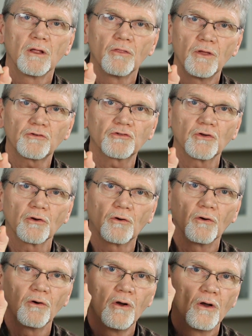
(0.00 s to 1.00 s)
this
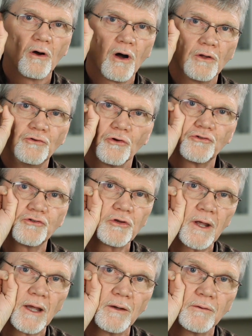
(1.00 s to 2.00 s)
circle on your
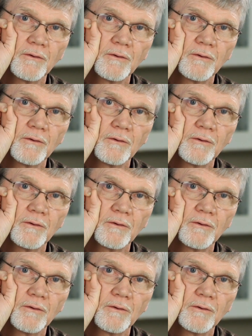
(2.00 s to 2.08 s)
chin.